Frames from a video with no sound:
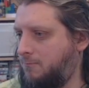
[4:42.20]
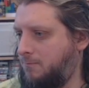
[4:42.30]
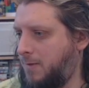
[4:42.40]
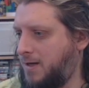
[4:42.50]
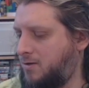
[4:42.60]

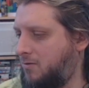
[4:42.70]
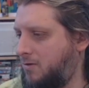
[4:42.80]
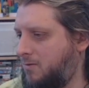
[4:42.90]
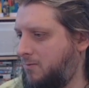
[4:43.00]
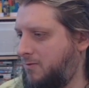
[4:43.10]
based on
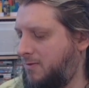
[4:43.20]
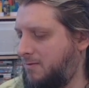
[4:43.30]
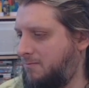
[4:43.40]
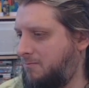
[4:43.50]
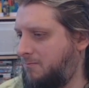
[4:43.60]
the number
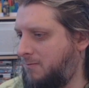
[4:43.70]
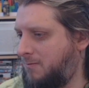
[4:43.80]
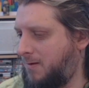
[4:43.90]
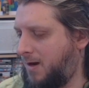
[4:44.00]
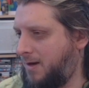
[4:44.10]
that
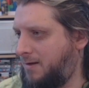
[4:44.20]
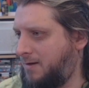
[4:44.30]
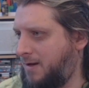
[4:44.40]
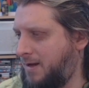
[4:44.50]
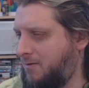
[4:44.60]
I
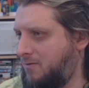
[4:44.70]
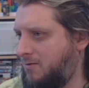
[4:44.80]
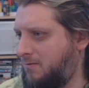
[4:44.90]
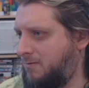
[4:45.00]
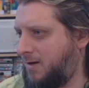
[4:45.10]
killed,
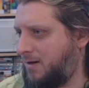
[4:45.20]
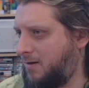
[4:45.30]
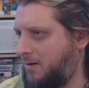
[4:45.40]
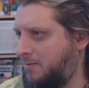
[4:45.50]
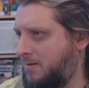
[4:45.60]
or I
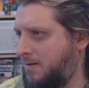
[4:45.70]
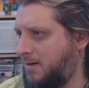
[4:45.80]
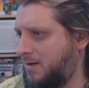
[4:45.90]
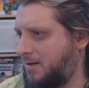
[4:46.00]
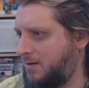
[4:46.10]
don't know.
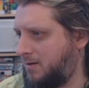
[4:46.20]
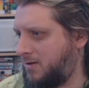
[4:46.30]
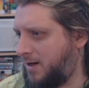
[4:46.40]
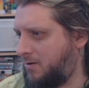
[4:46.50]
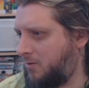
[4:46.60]
So
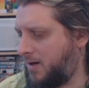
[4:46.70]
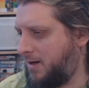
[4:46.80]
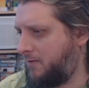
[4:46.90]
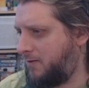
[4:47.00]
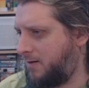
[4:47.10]
second
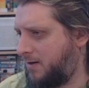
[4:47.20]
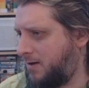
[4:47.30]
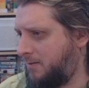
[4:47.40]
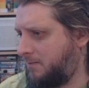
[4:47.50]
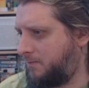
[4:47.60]
wave,
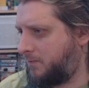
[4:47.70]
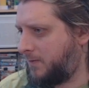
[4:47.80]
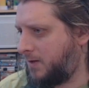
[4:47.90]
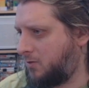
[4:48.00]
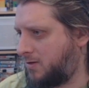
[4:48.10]

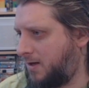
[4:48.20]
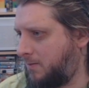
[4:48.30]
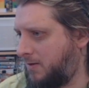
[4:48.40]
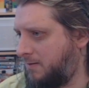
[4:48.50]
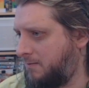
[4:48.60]
looks
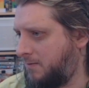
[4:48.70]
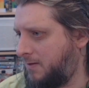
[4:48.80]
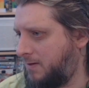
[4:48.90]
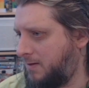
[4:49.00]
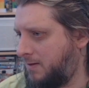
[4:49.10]
like we're
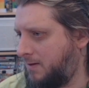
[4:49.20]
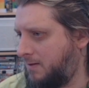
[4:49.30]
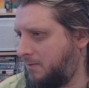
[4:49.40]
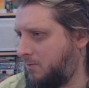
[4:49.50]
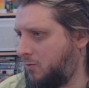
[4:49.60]

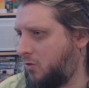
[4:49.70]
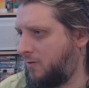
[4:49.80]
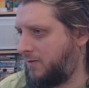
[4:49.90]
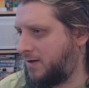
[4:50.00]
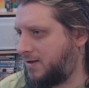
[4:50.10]

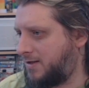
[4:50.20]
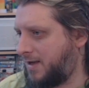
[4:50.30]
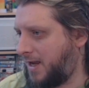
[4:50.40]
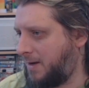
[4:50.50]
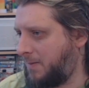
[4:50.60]
more of the
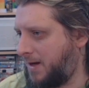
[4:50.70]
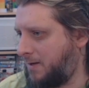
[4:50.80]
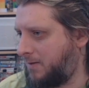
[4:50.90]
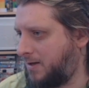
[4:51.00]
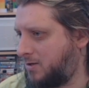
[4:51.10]
same
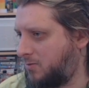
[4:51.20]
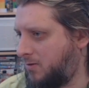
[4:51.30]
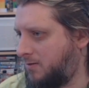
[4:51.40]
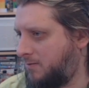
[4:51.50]
here with this one.